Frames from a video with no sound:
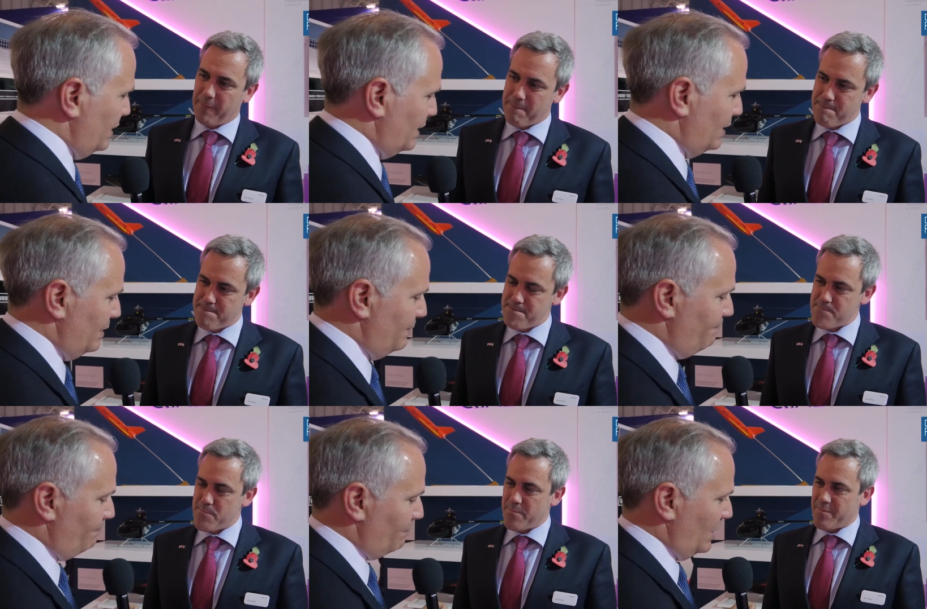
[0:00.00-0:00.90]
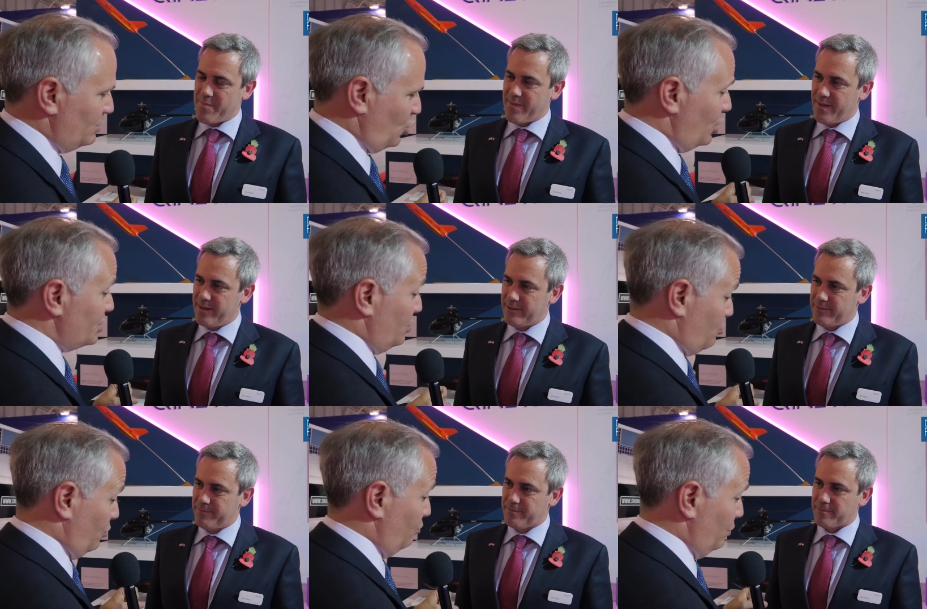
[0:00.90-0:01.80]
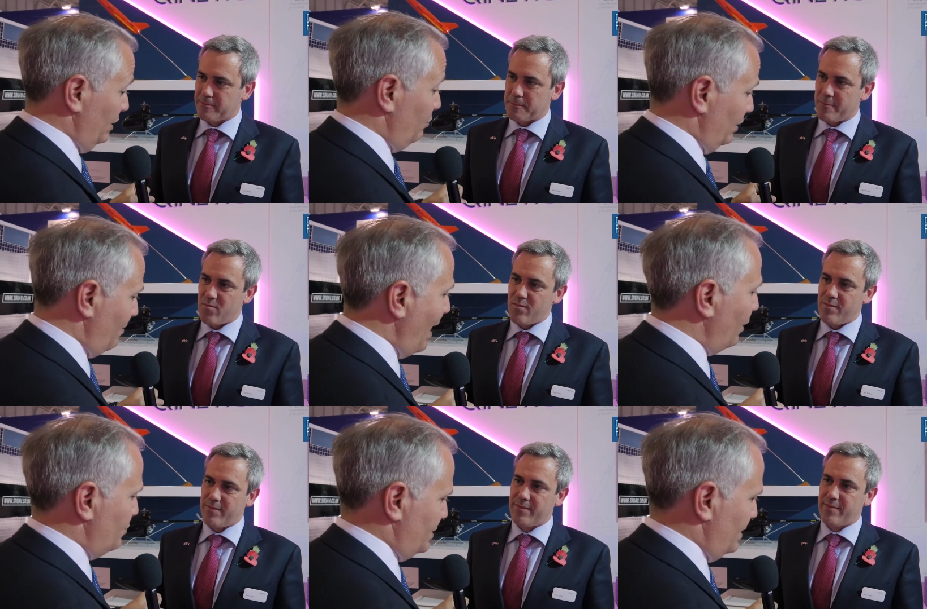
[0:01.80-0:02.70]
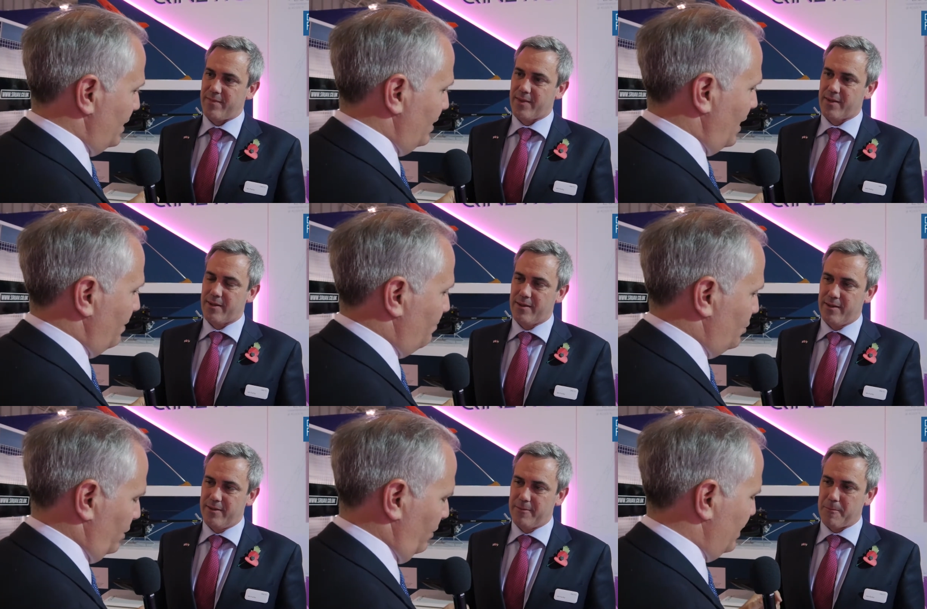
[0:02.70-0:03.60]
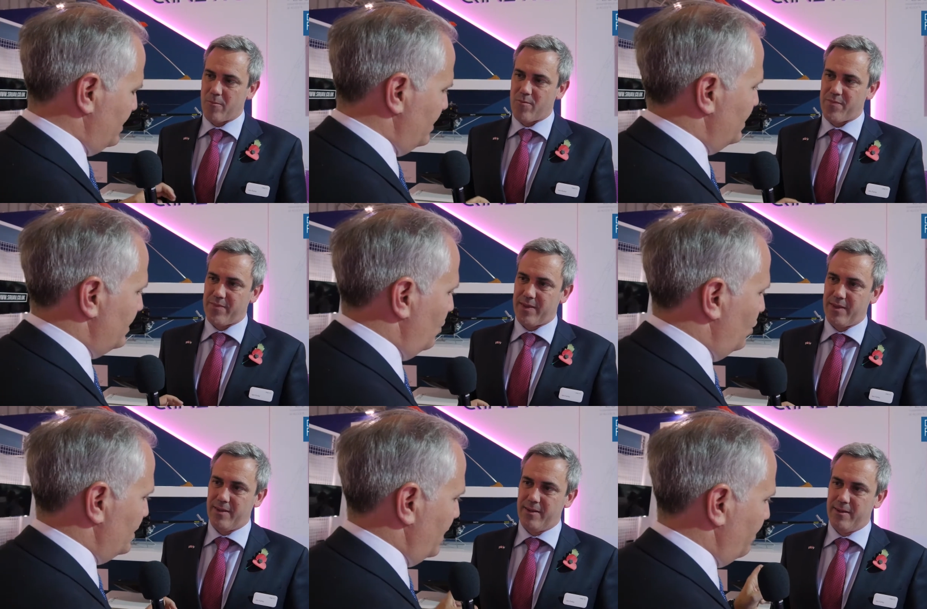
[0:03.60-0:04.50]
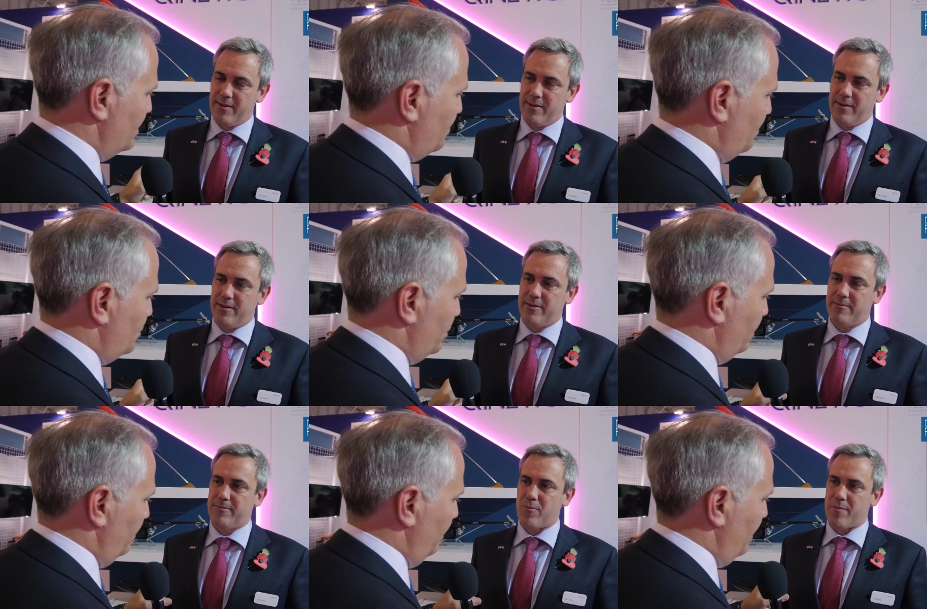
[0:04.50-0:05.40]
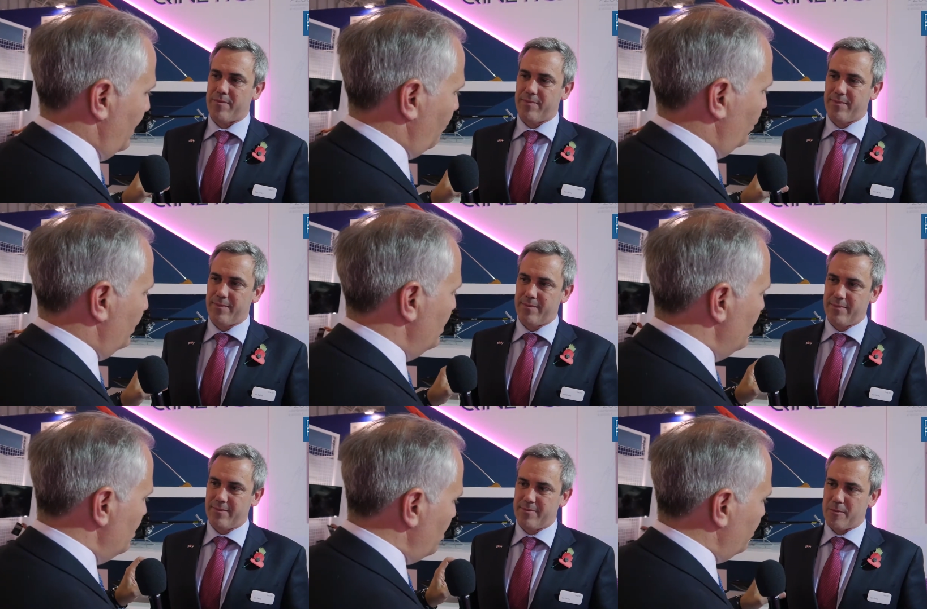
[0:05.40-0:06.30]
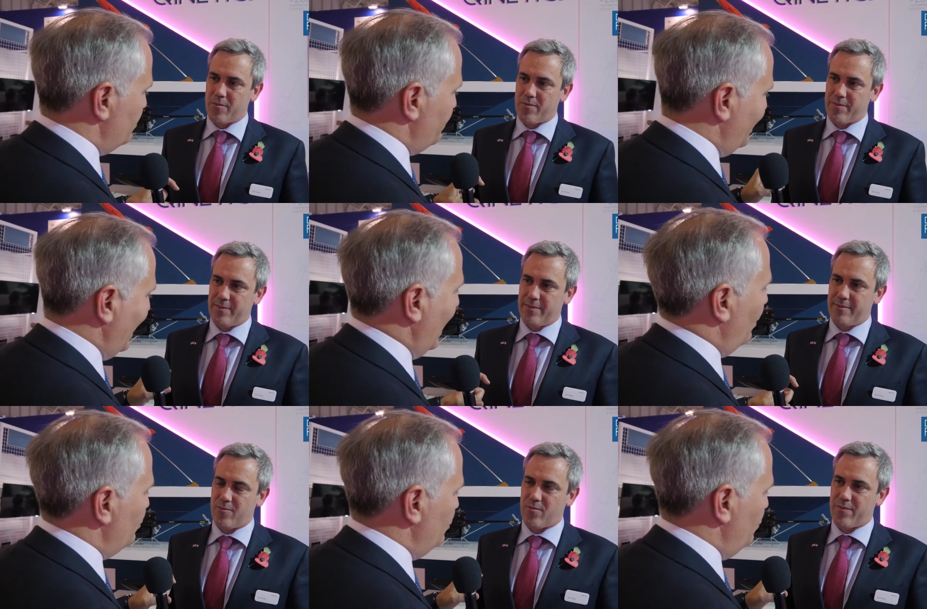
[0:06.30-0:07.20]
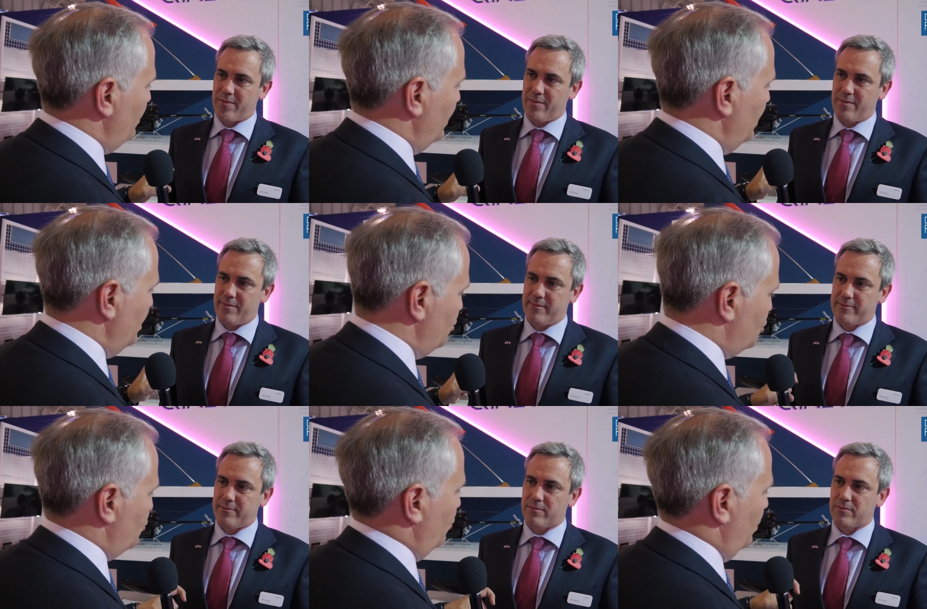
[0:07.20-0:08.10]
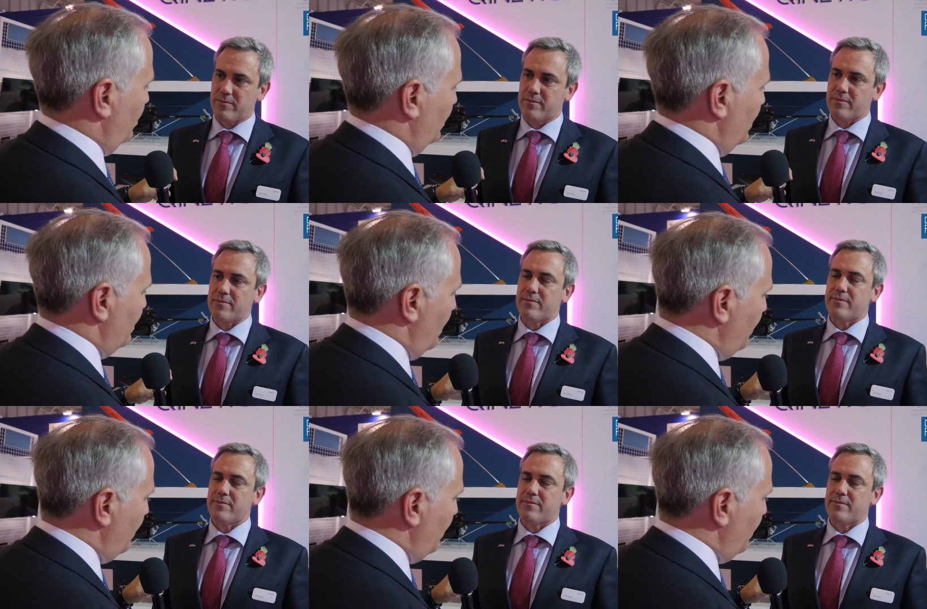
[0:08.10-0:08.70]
Speaker 1: um, cost control really, really matters in, in that particular case. It does in all segments, but particularly that one. Talk to us about how you ensure that